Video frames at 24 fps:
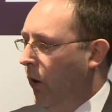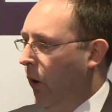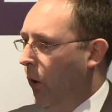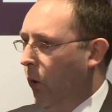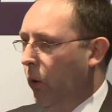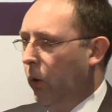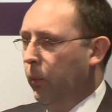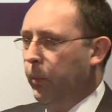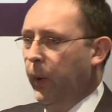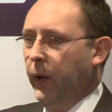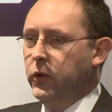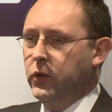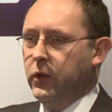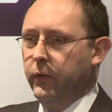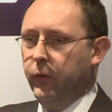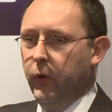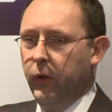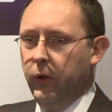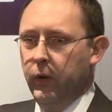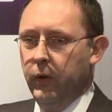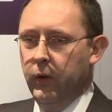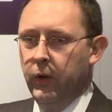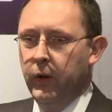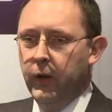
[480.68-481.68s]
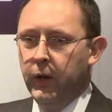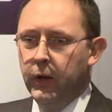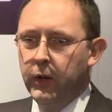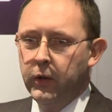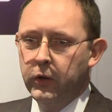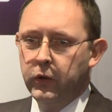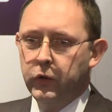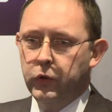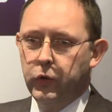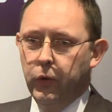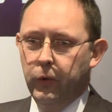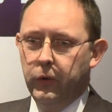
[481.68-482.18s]
a whole bunch of other
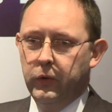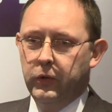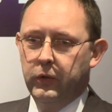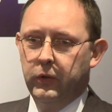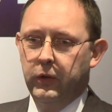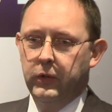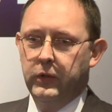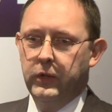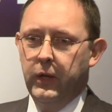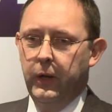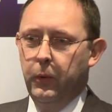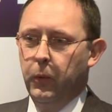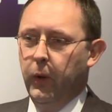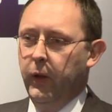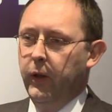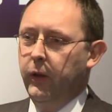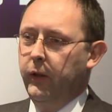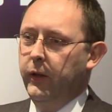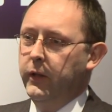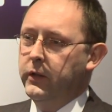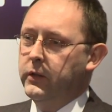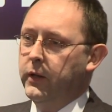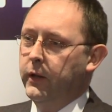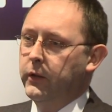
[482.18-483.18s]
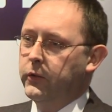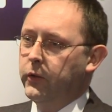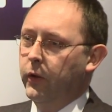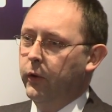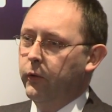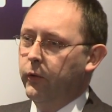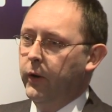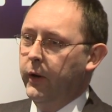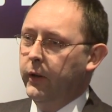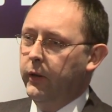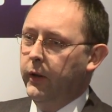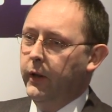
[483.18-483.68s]
suits to see whether these things are
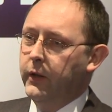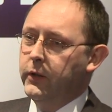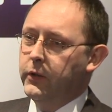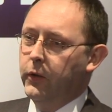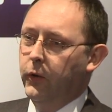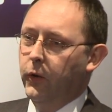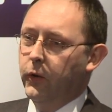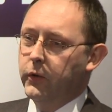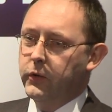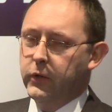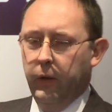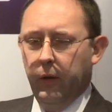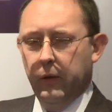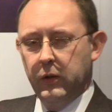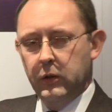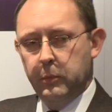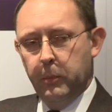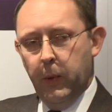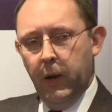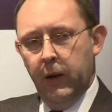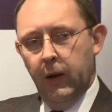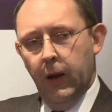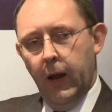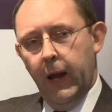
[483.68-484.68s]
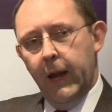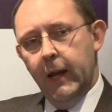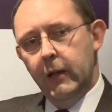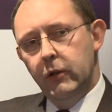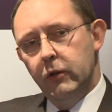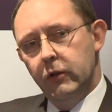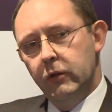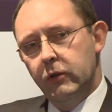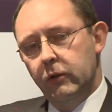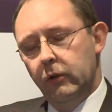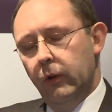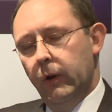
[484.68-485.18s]
the right things or not. So they've spent
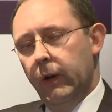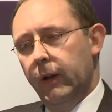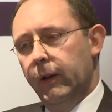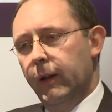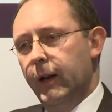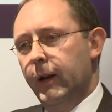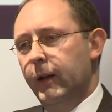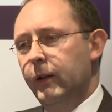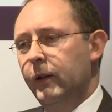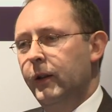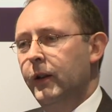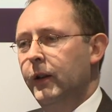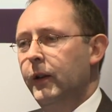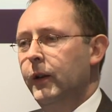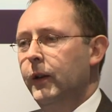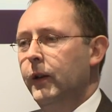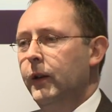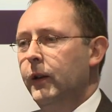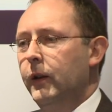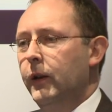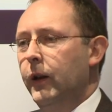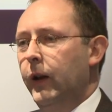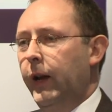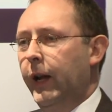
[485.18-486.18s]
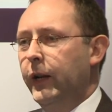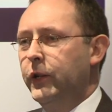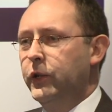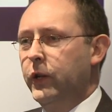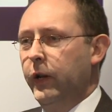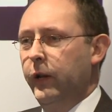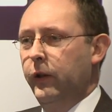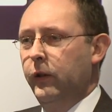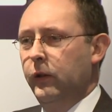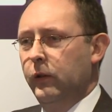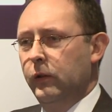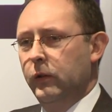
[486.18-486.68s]
ages doing that. And
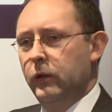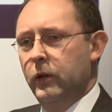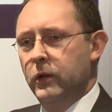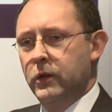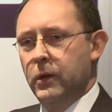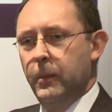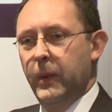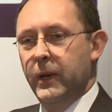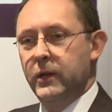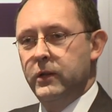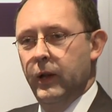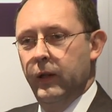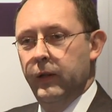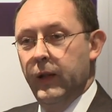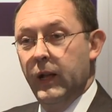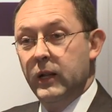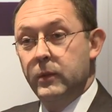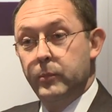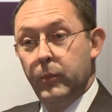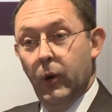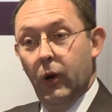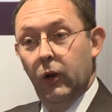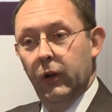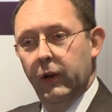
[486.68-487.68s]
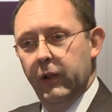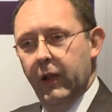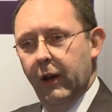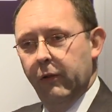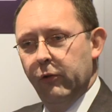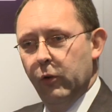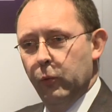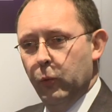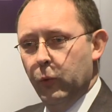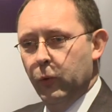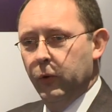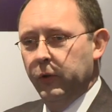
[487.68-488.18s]
actually, to some extent, that's partly their
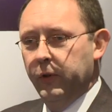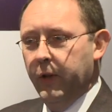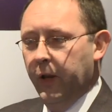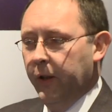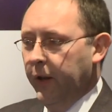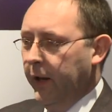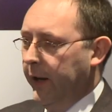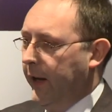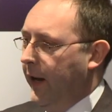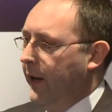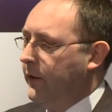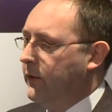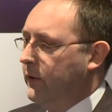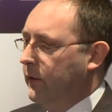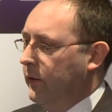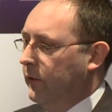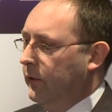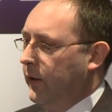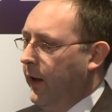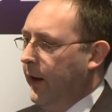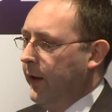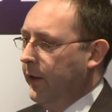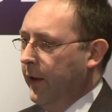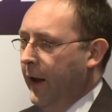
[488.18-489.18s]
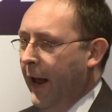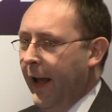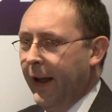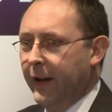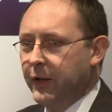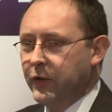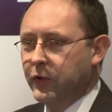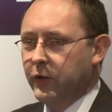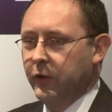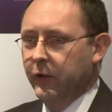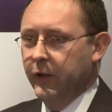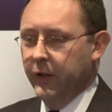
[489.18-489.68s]
reward, that they get to take the
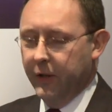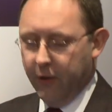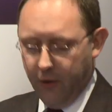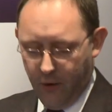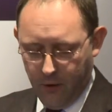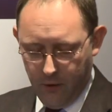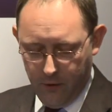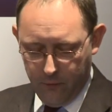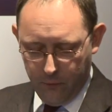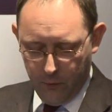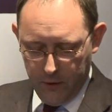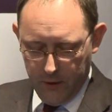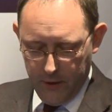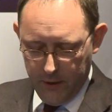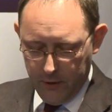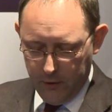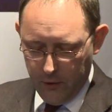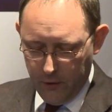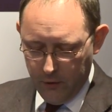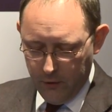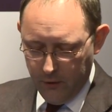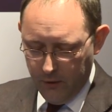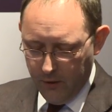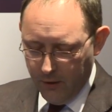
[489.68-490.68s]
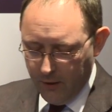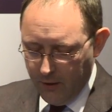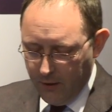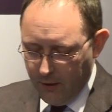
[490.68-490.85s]
axe to the car of what they do.